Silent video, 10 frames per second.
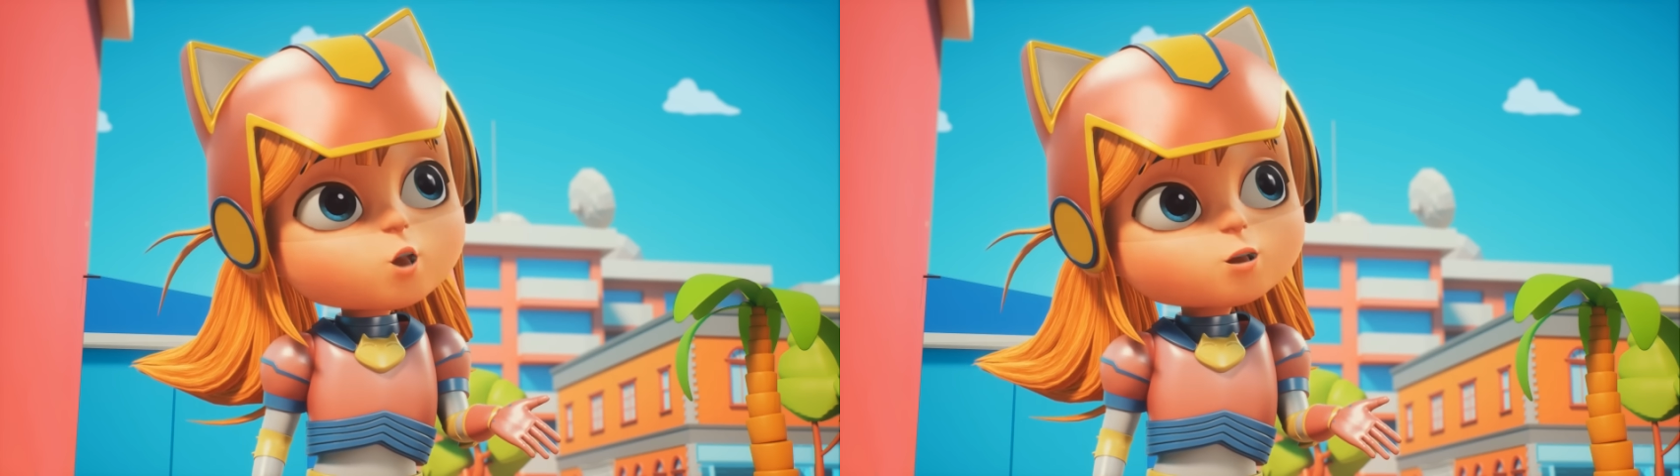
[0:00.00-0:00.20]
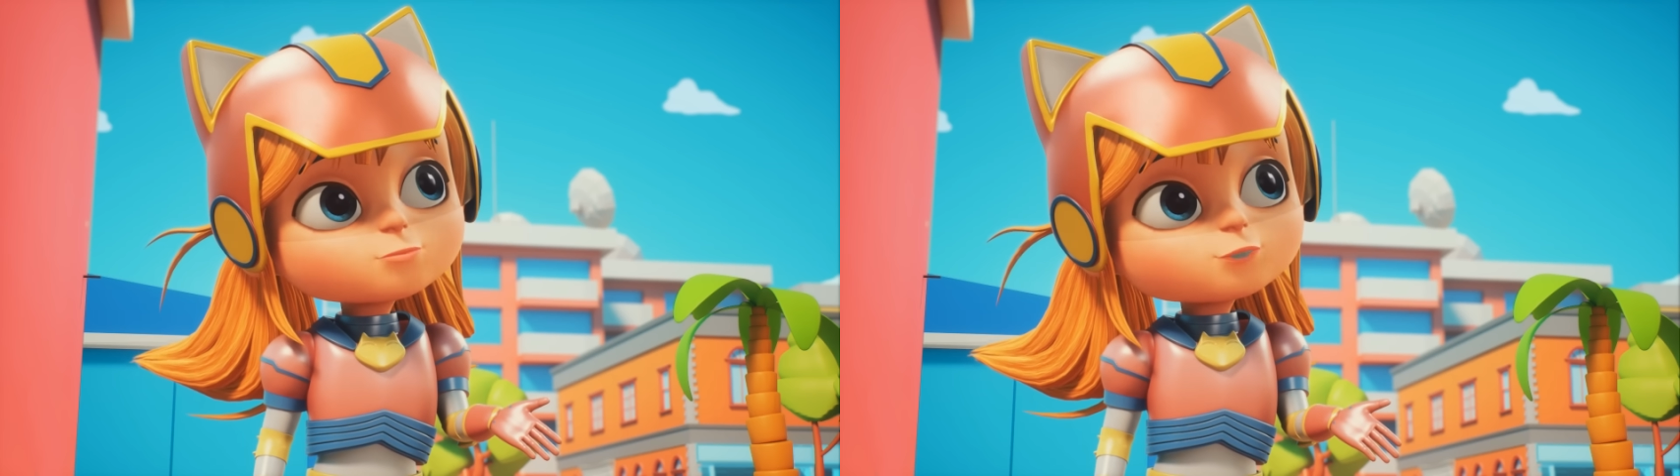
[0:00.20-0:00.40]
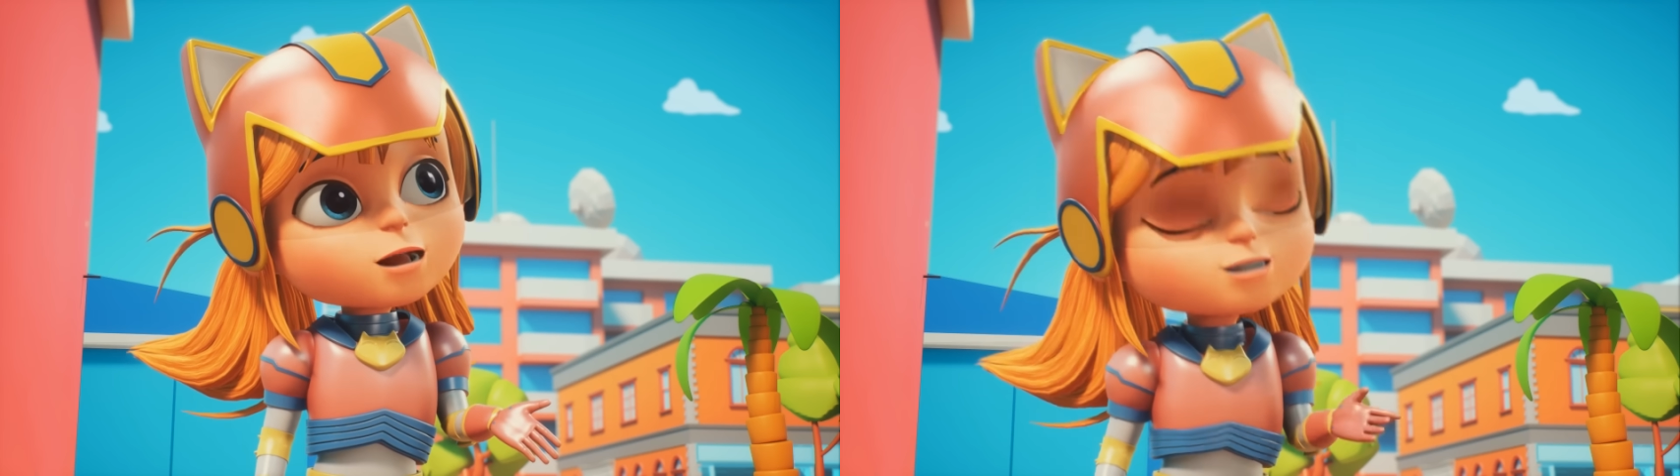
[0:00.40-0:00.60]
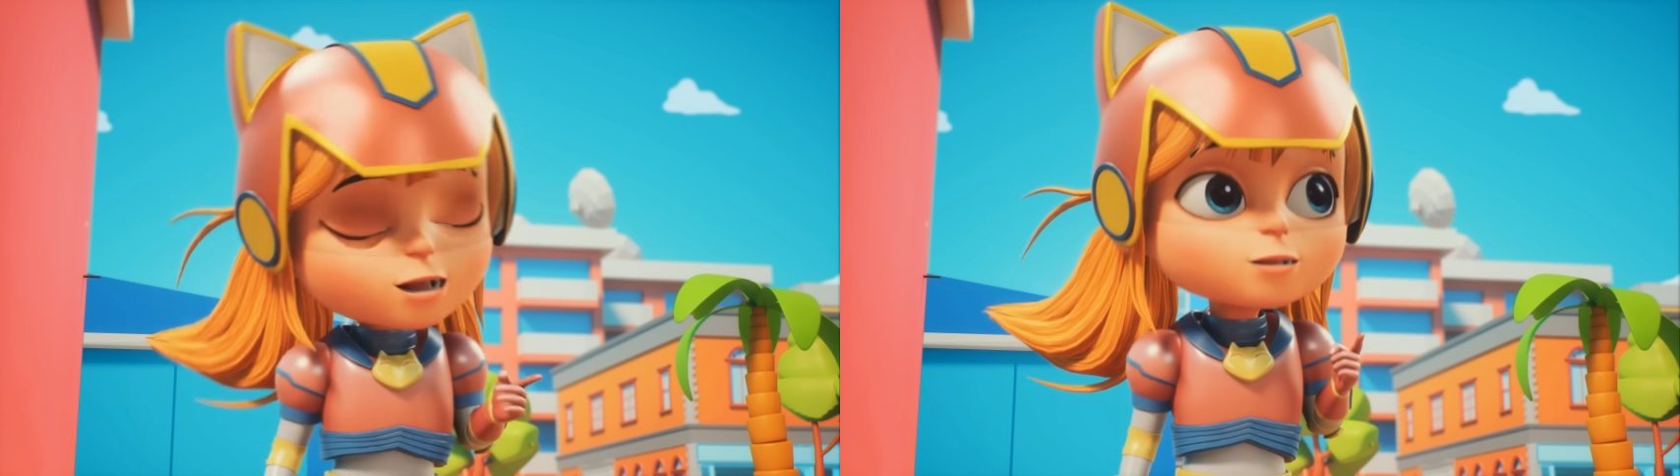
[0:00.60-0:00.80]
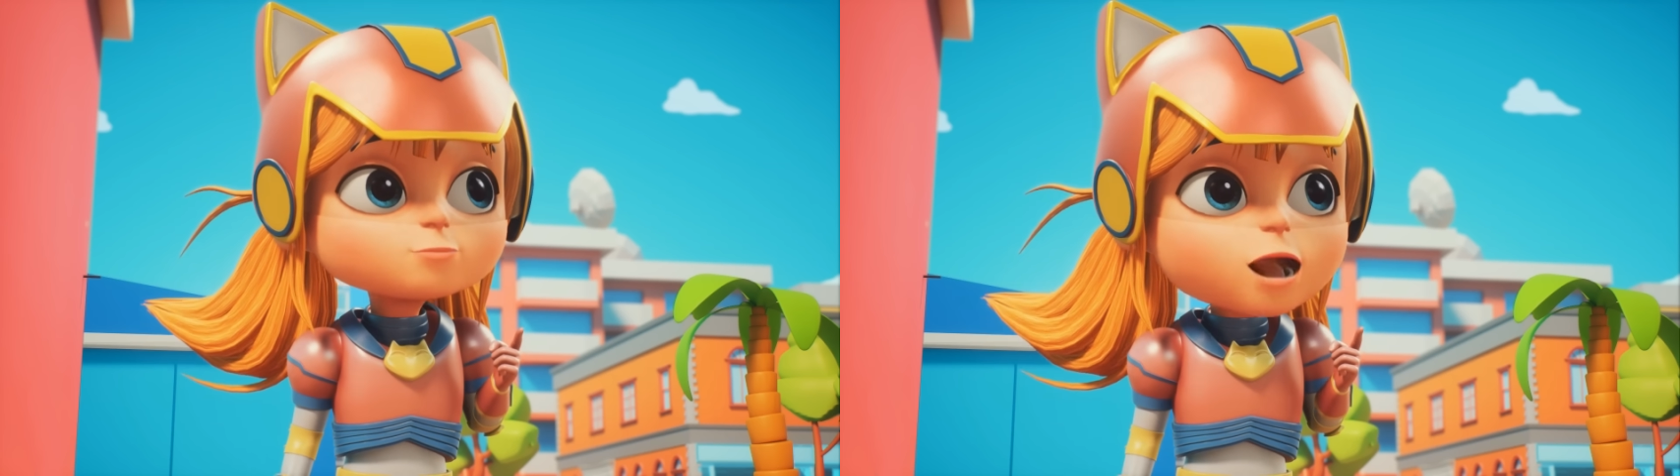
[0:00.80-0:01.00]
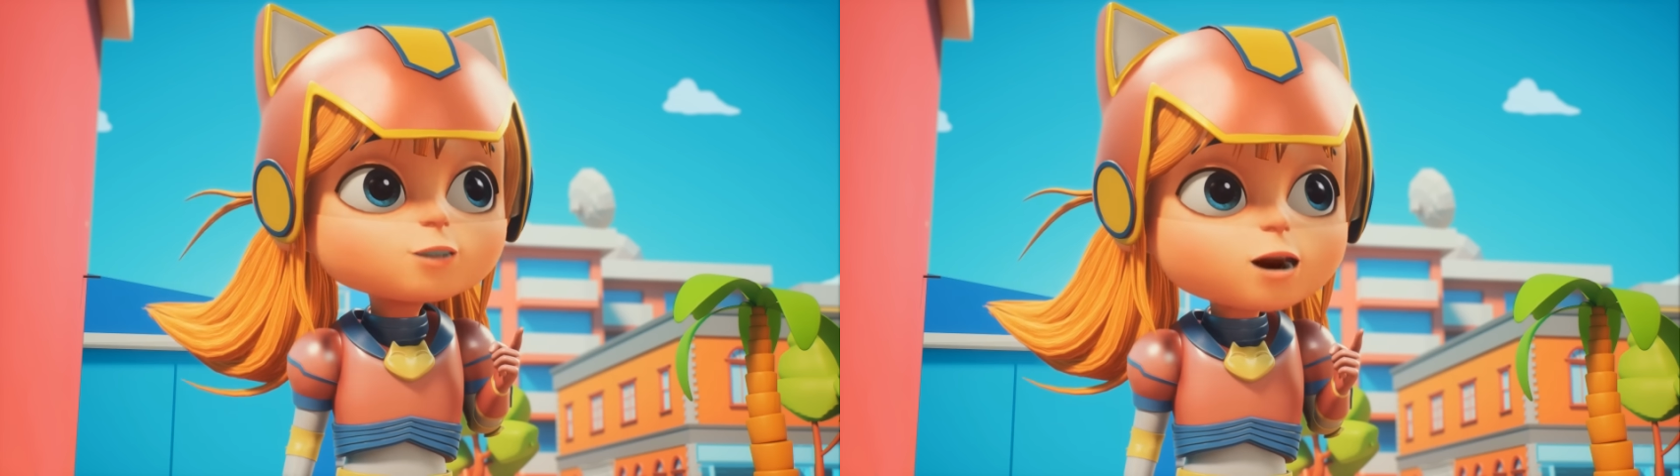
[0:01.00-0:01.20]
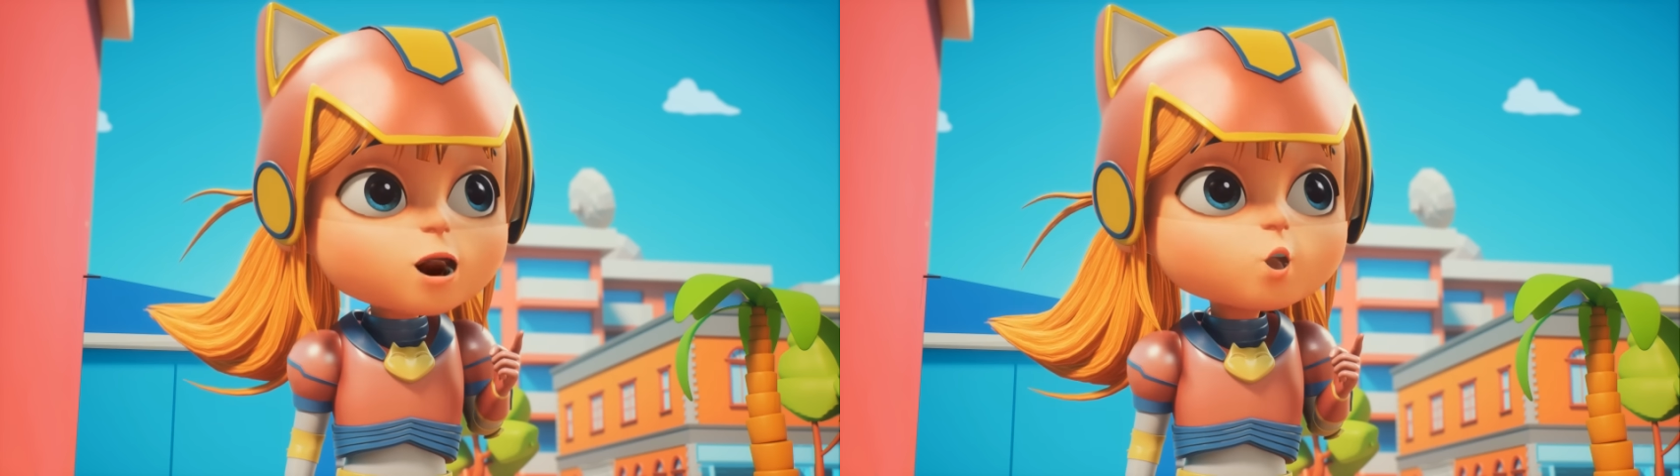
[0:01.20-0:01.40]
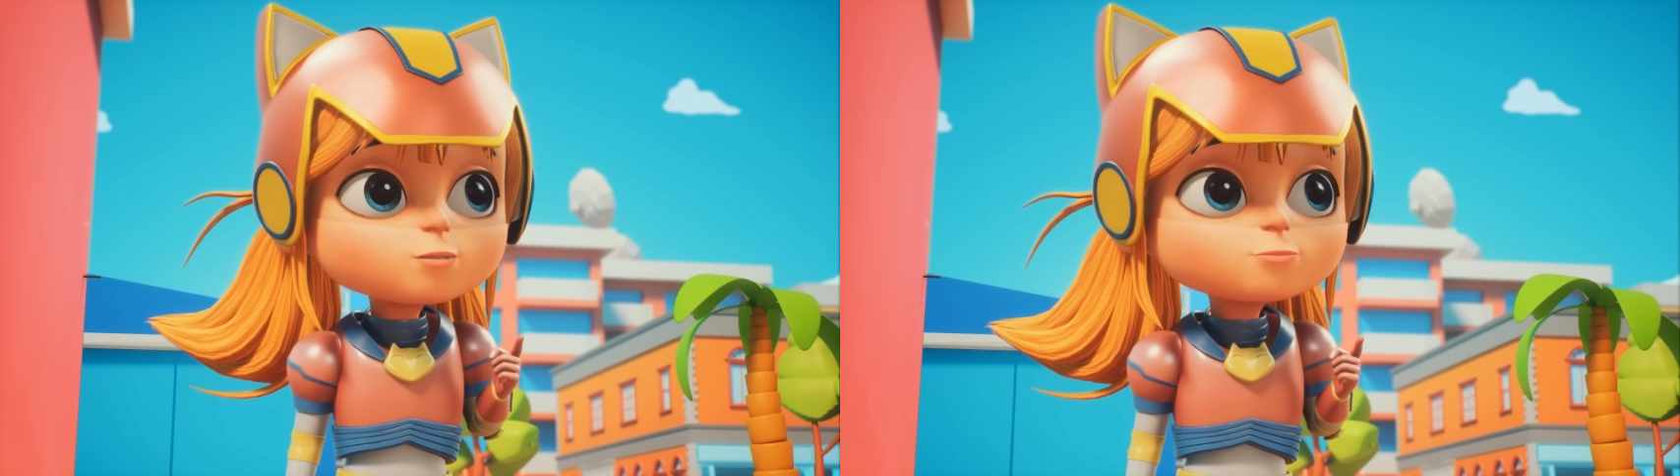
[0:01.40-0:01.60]
Stop fighting against the
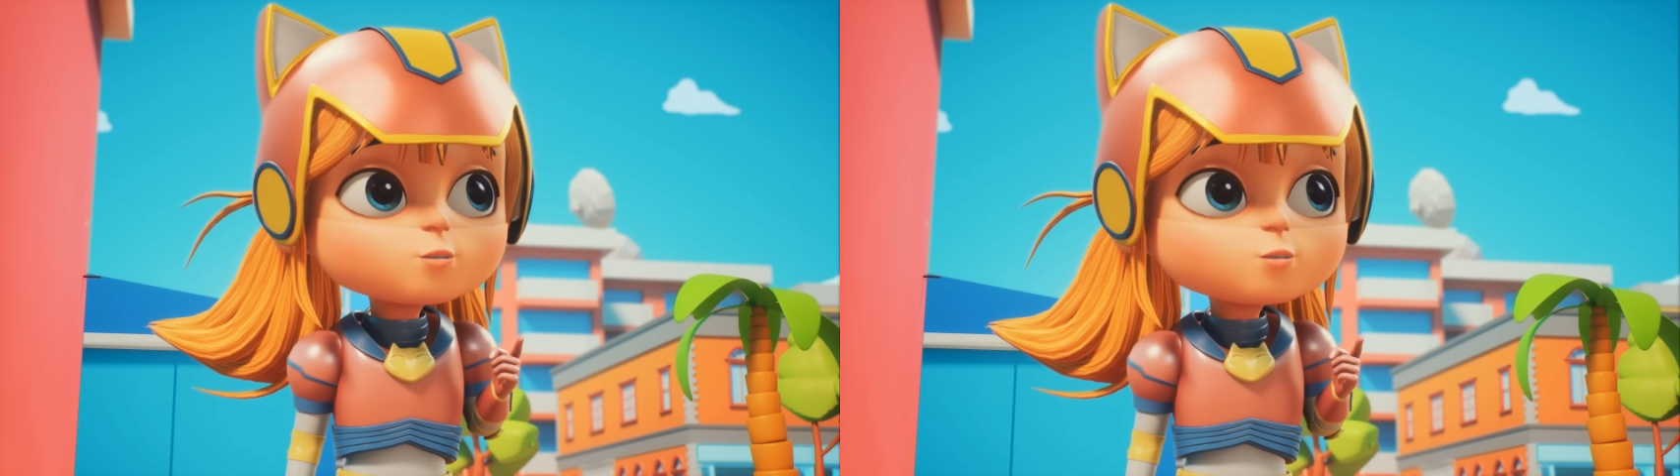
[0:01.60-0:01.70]
flow.